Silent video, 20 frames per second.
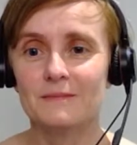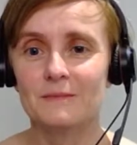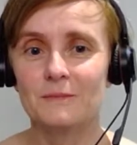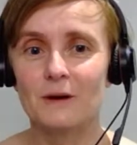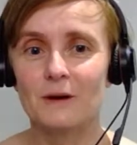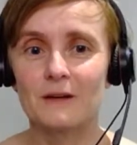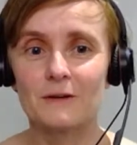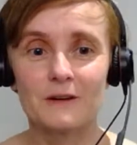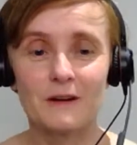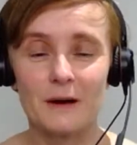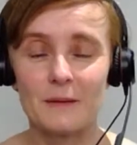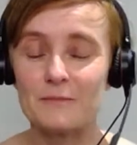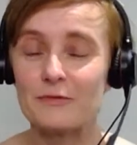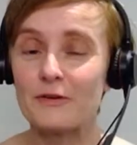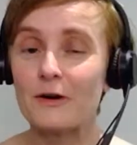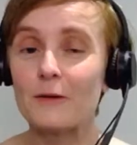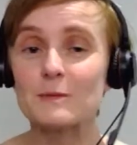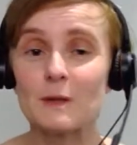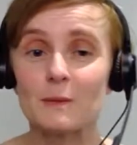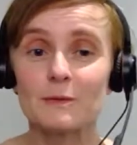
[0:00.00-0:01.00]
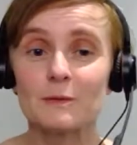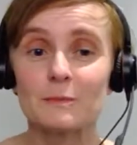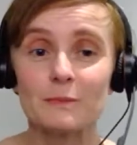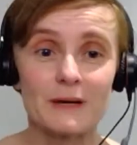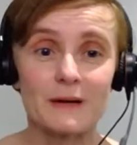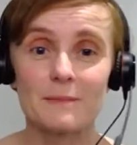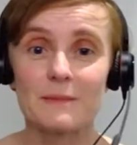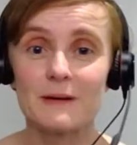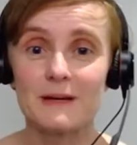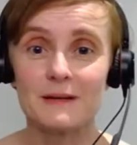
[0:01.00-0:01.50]
Well, look, I'm from Dublin,
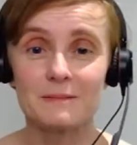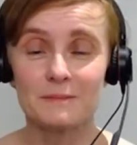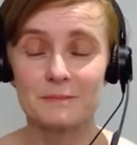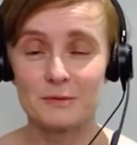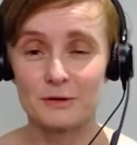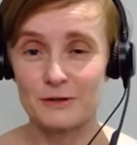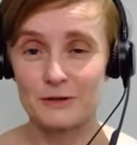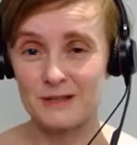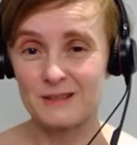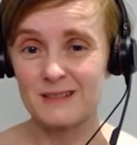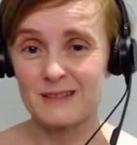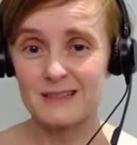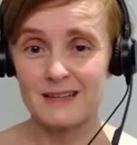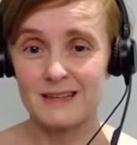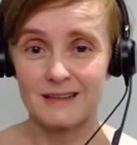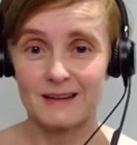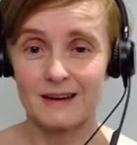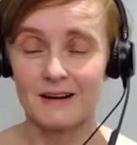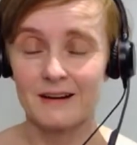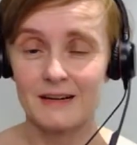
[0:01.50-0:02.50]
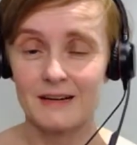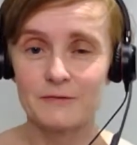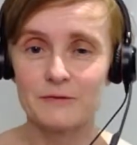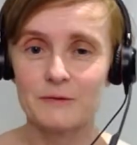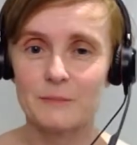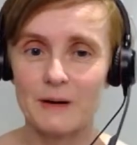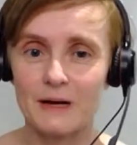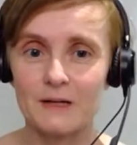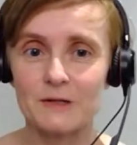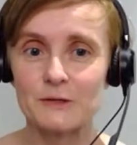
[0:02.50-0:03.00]
but I'm in Brussels. I live
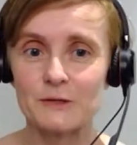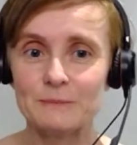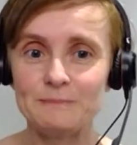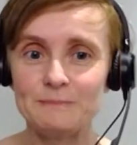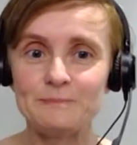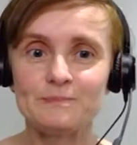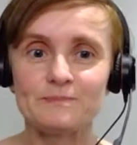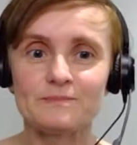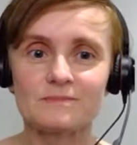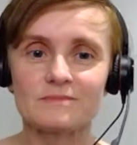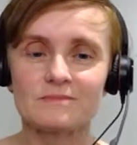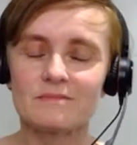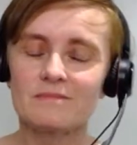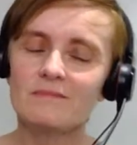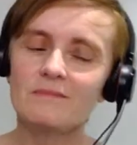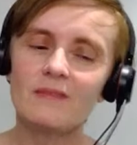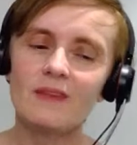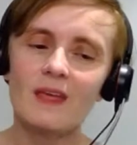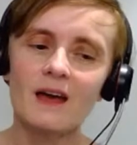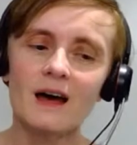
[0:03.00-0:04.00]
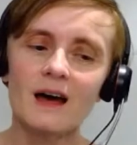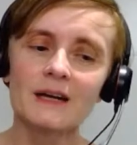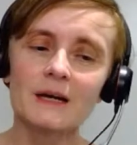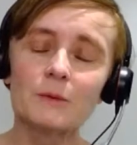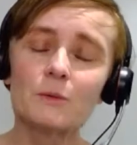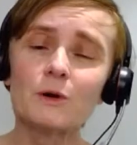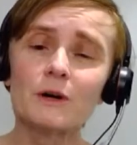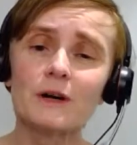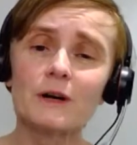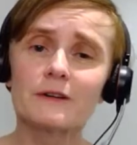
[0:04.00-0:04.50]
in Belgium, and
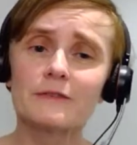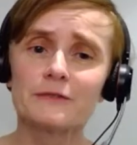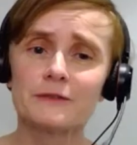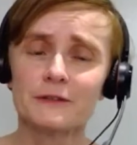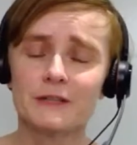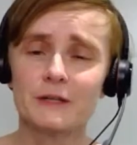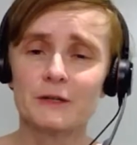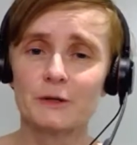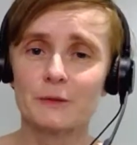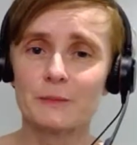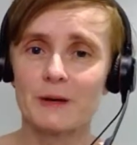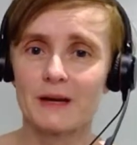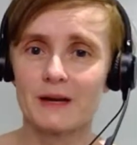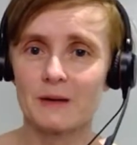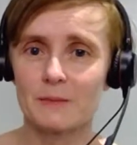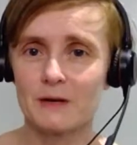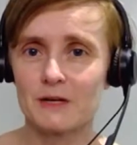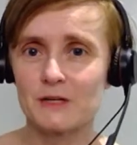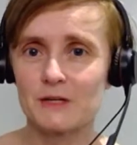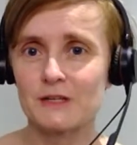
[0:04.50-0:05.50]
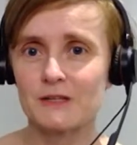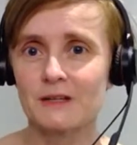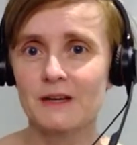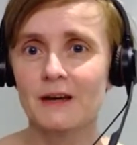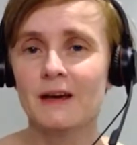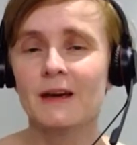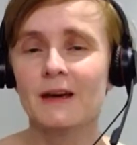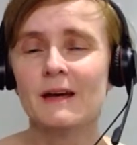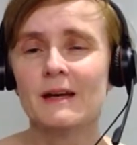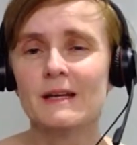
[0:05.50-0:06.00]
I work for the European Commission.
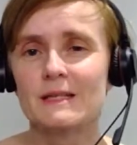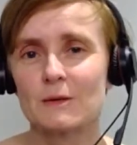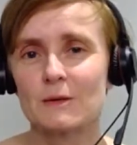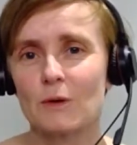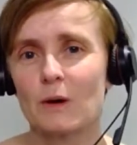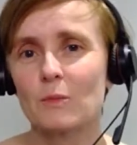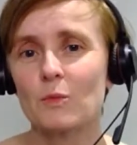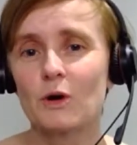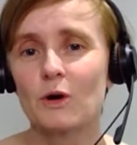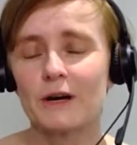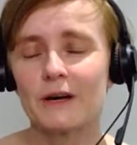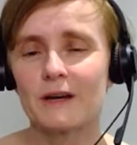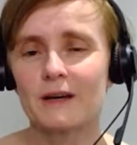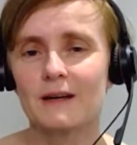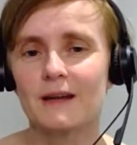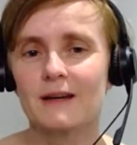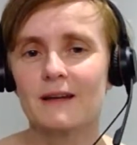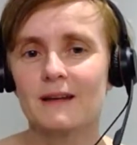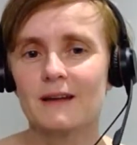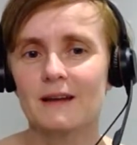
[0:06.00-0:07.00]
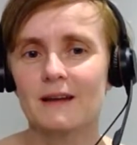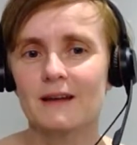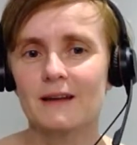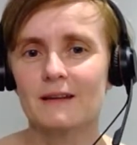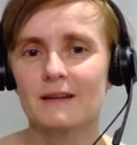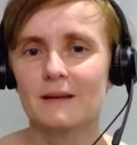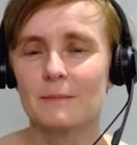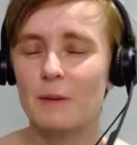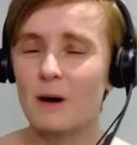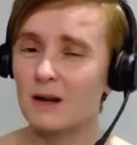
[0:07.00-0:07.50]
So I'm working
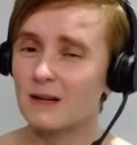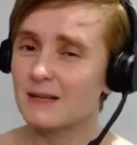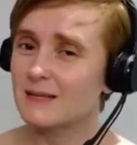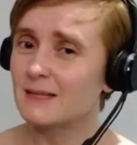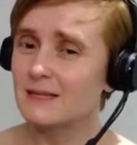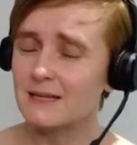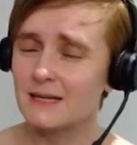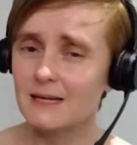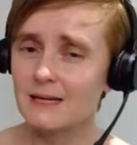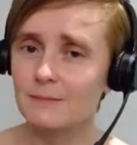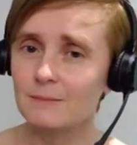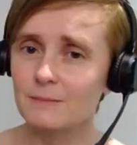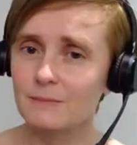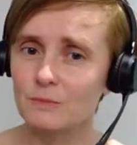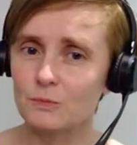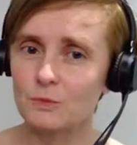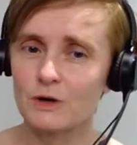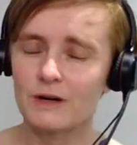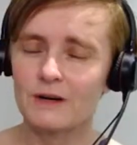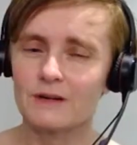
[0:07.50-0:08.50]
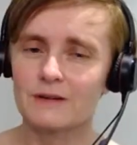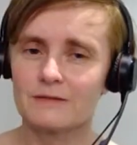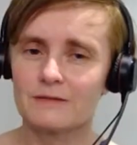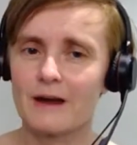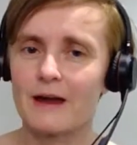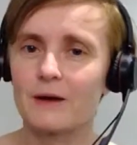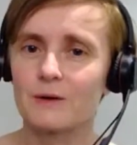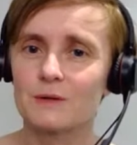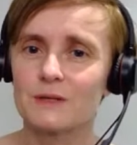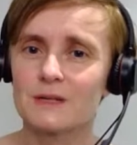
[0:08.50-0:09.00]
in the policy team, working
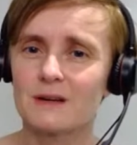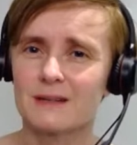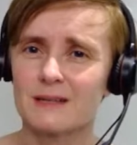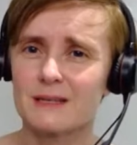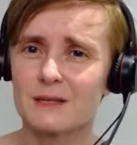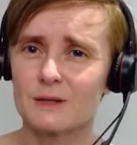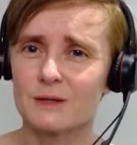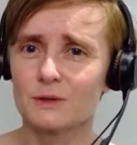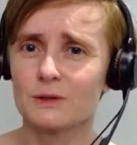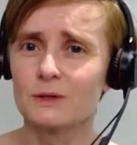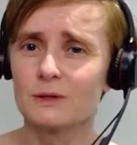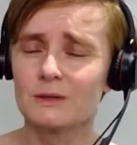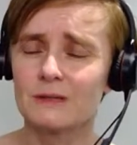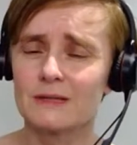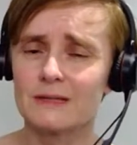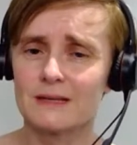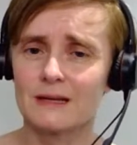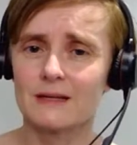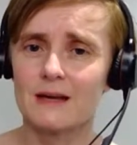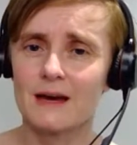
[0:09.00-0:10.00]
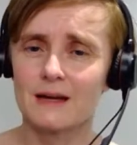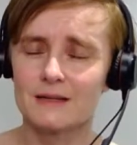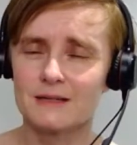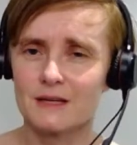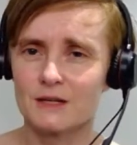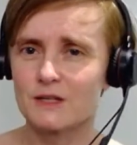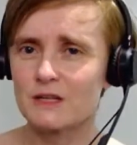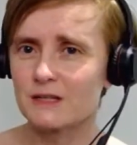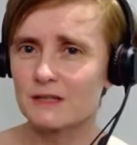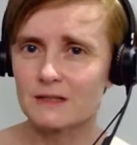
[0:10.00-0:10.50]
around kind of schools and
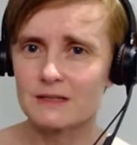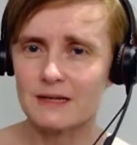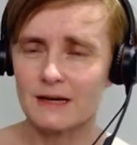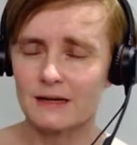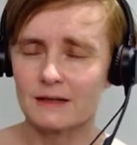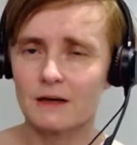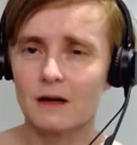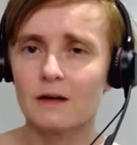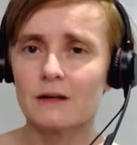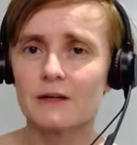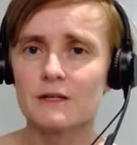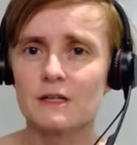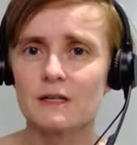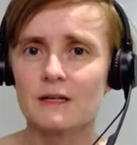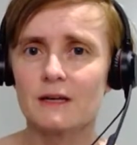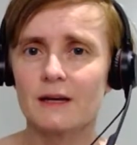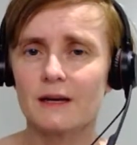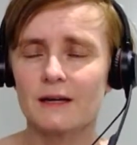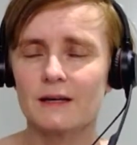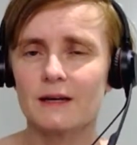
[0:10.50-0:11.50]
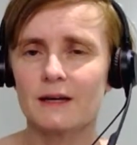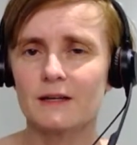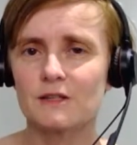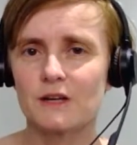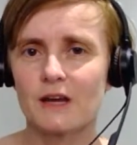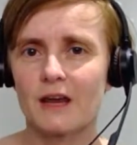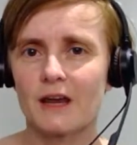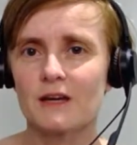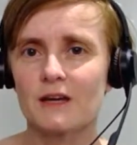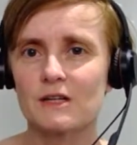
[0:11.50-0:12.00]
digital technology in
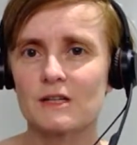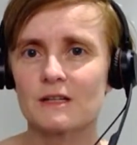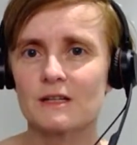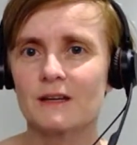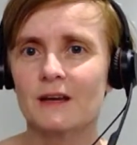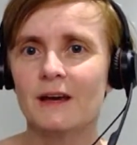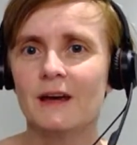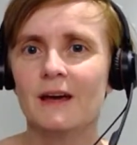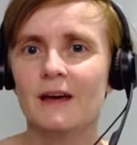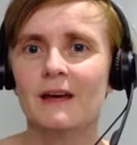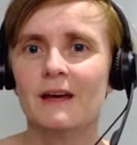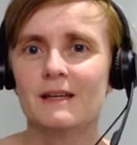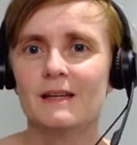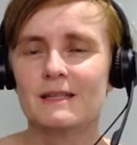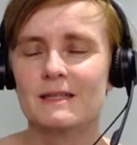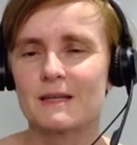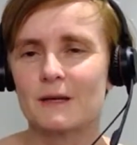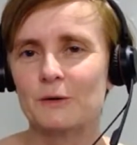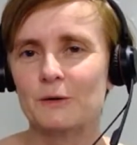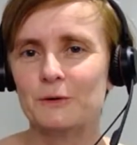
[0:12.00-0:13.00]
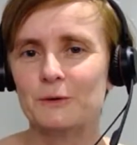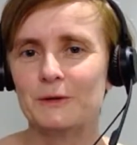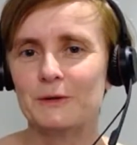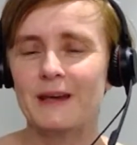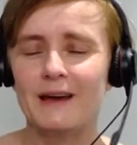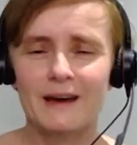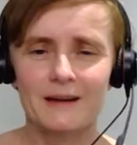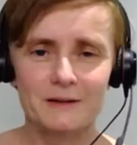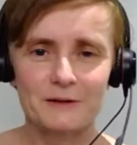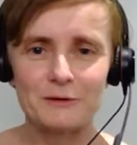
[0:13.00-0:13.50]
education. So
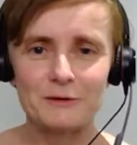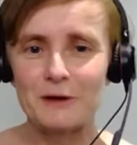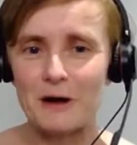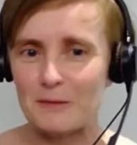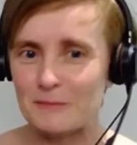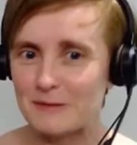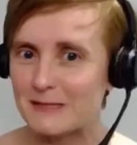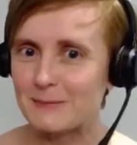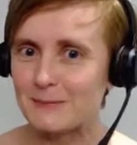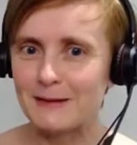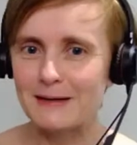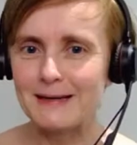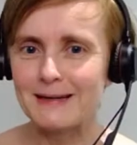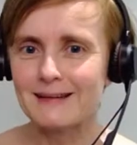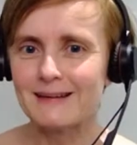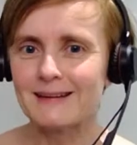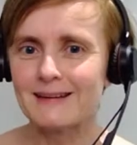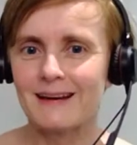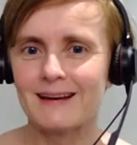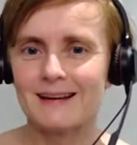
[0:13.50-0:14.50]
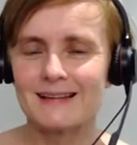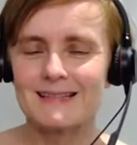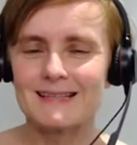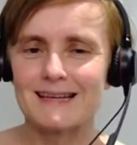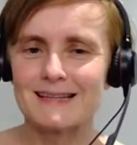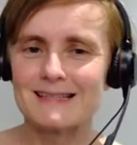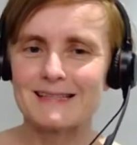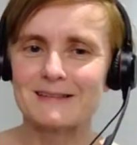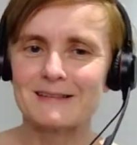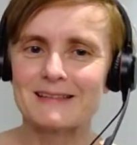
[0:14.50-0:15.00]
yeah, no, I'll be speaking at
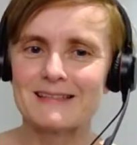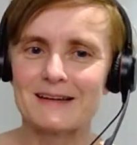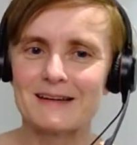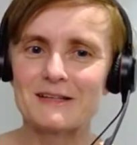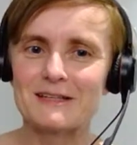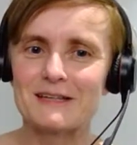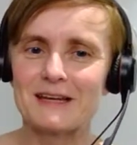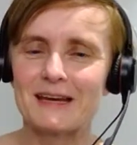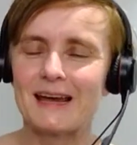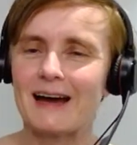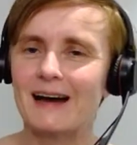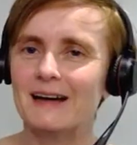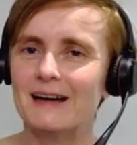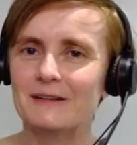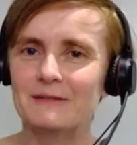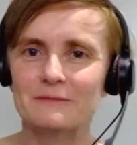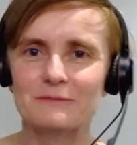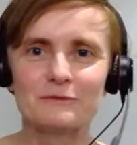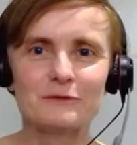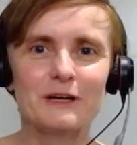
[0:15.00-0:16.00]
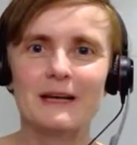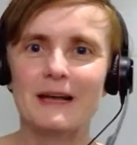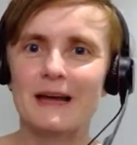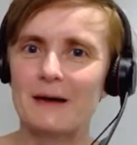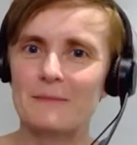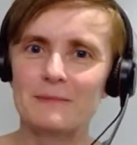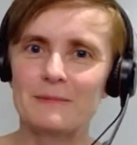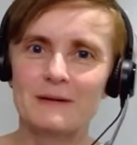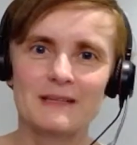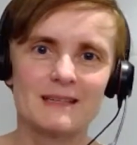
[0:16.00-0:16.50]
CESI on Saturday, and really
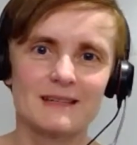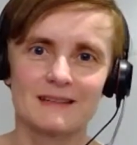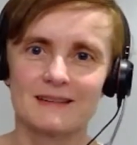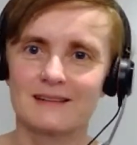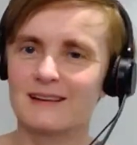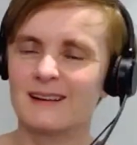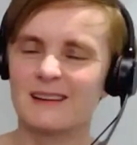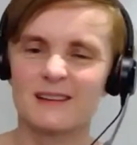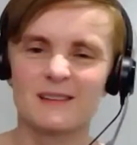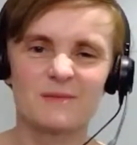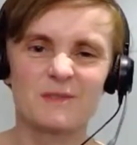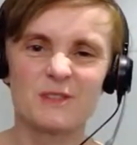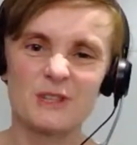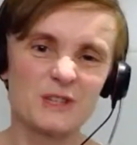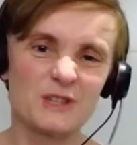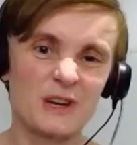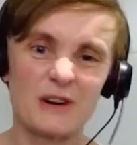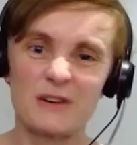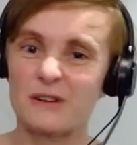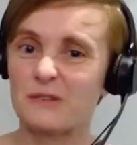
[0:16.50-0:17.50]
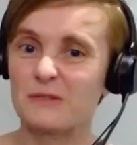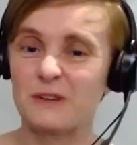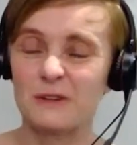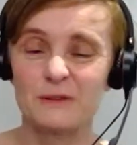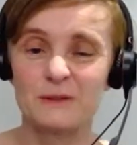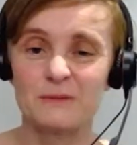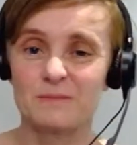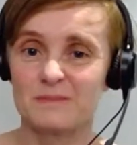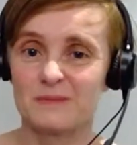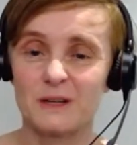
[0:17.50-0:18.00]
happy to kind of just share a
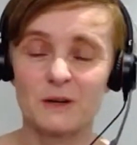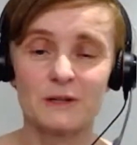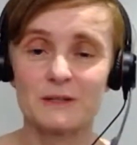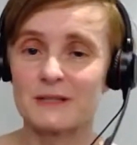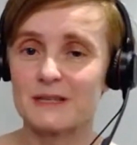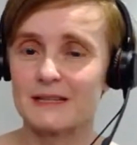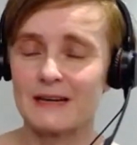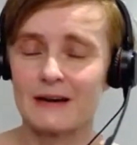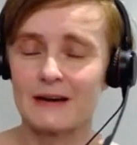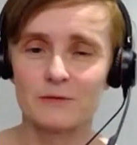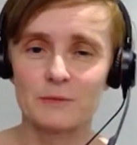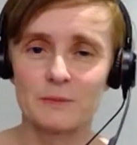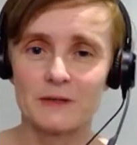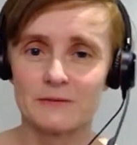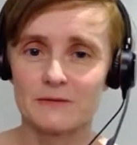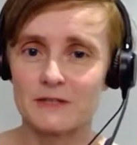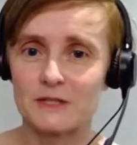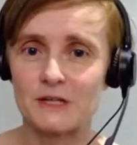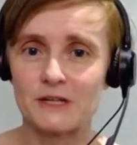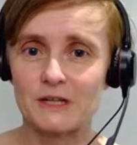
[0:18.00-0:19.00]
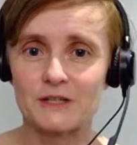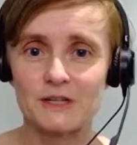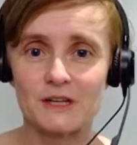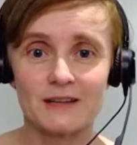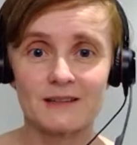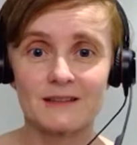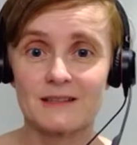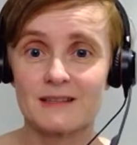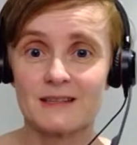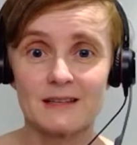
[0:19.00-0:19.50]
few thoughts and have a bit of a chit
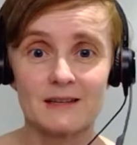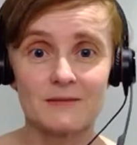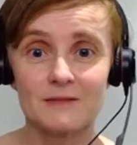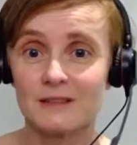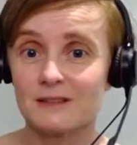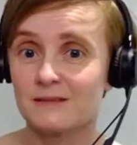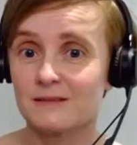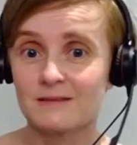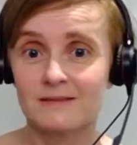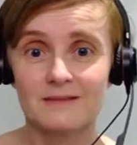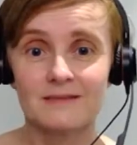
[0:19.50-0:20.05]
chat this evening.